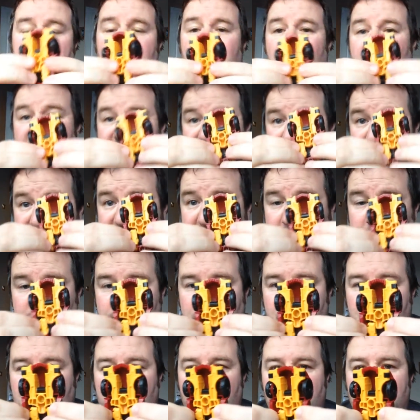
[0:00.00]
identical
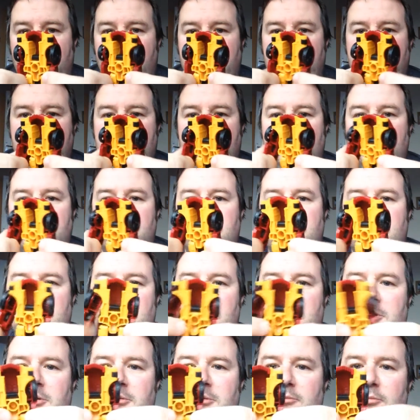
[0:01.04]
transformation,
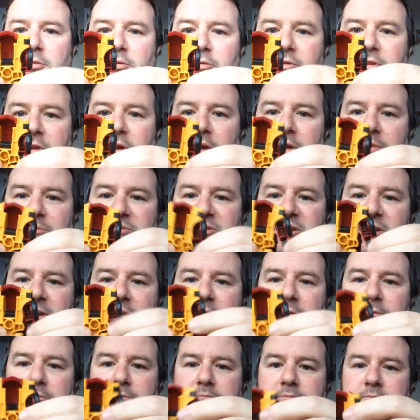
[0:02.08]
pull the arms
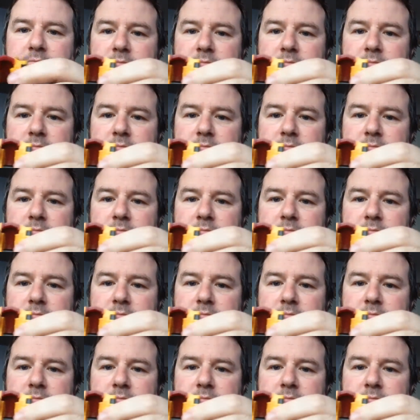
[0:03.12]
out,